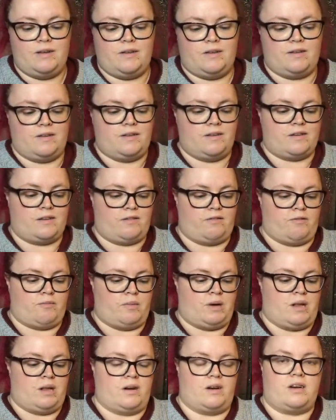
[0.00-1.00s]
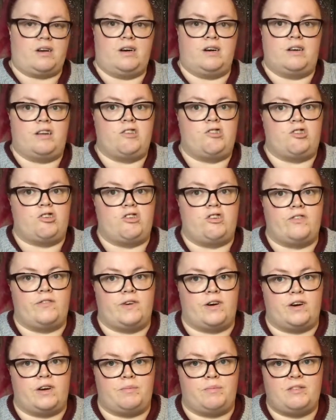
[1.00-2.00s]
This is giving me like Honeydukes
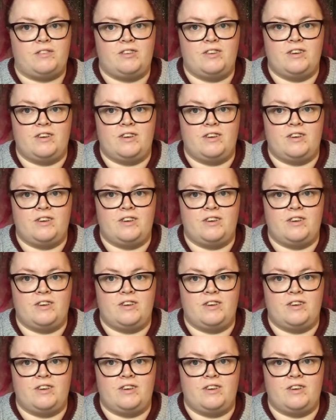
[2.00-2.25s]
vibes.